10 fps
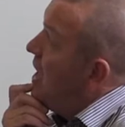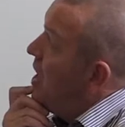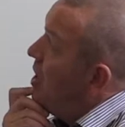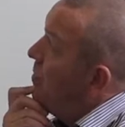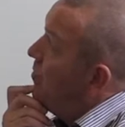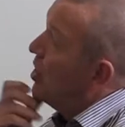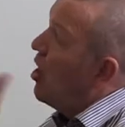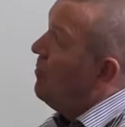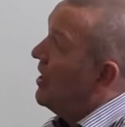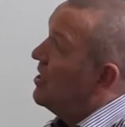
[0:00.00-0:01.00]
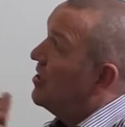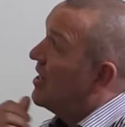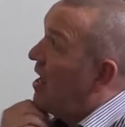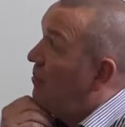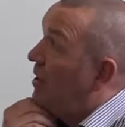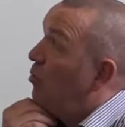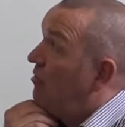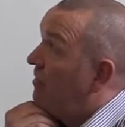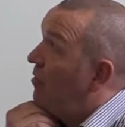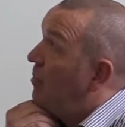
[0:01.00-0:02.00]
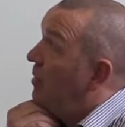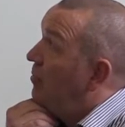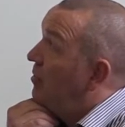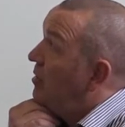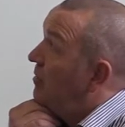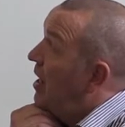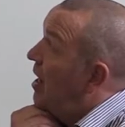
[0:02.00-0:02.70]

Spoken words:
But accommodation can be a worry for people.